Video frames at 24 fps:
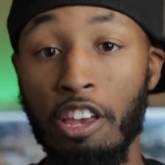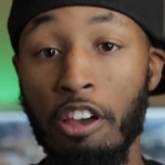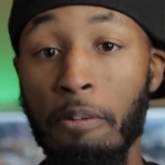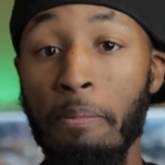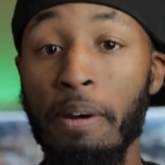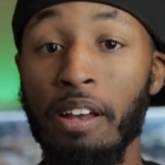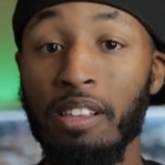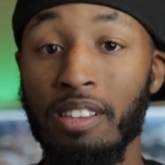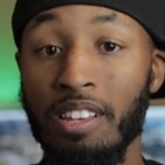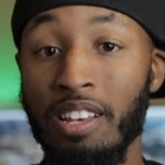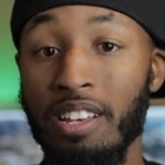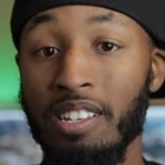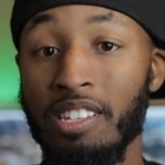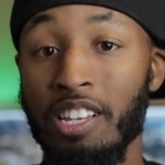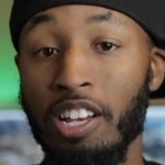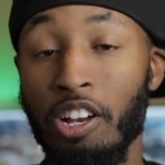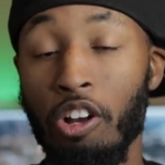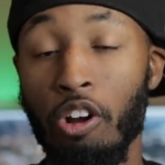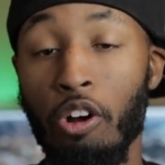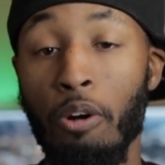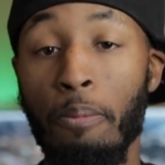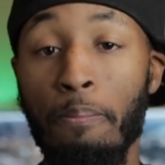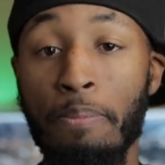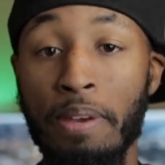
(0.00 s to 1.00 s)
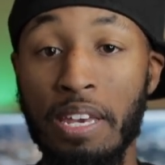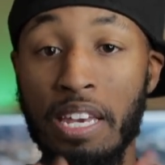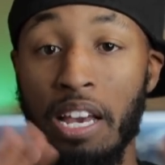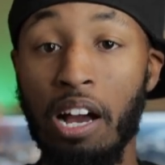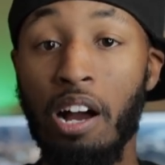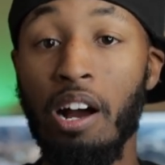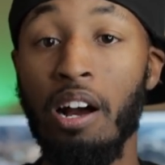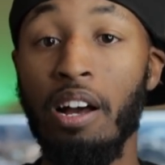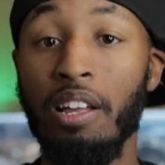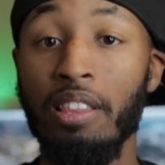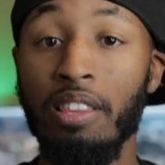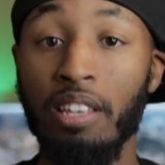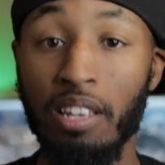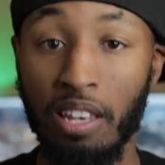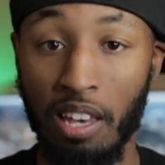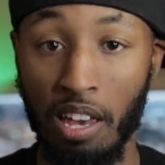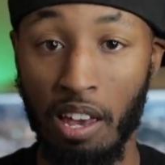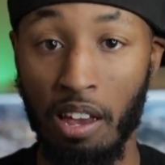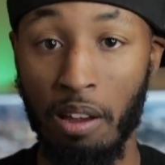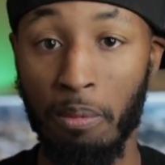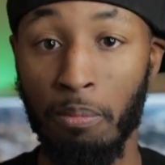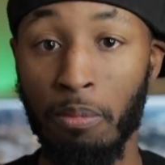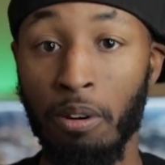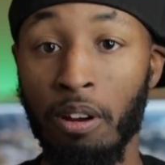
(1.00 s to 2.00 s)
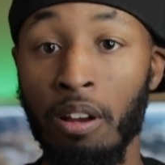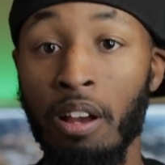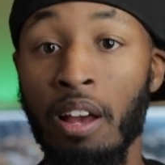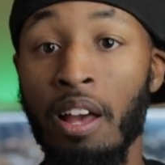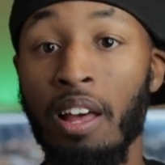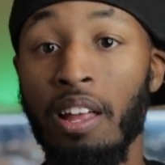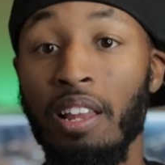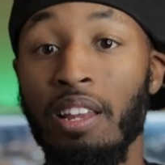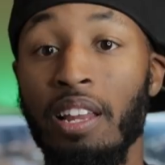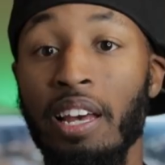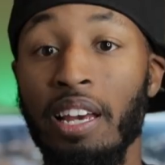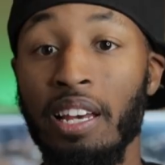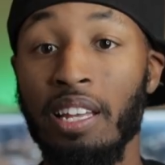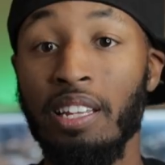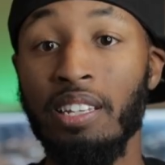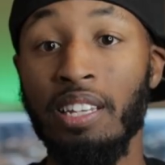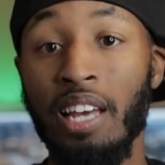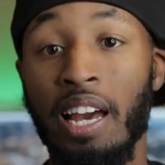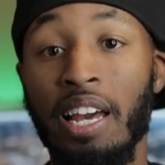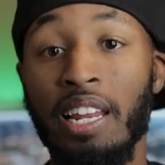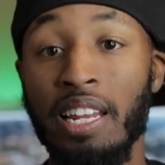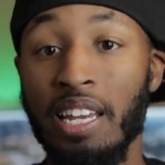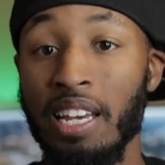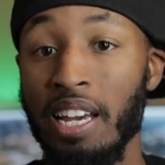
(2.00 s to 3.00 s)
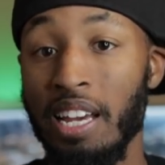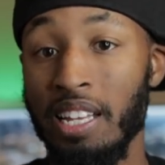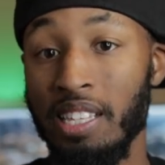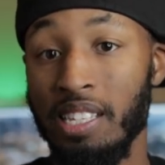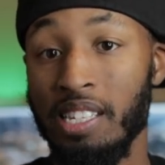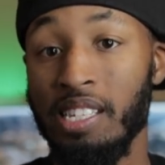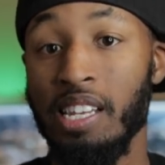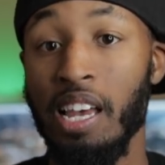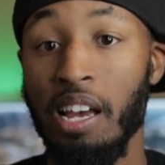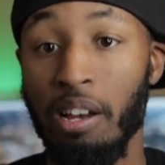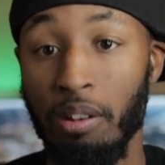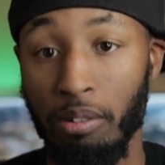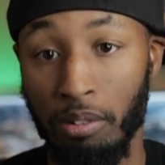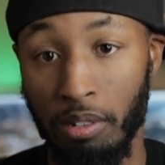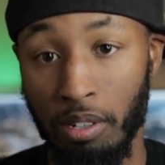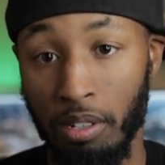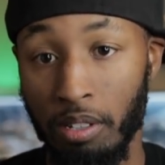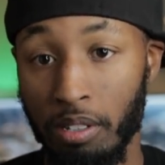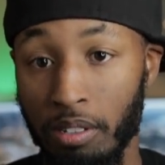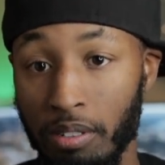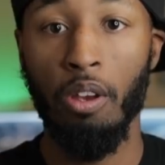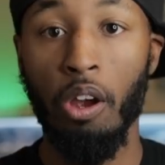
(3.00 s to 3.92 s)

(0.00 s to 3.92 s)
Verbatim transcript: Think about things that go beyond the camera, like lighting and sound.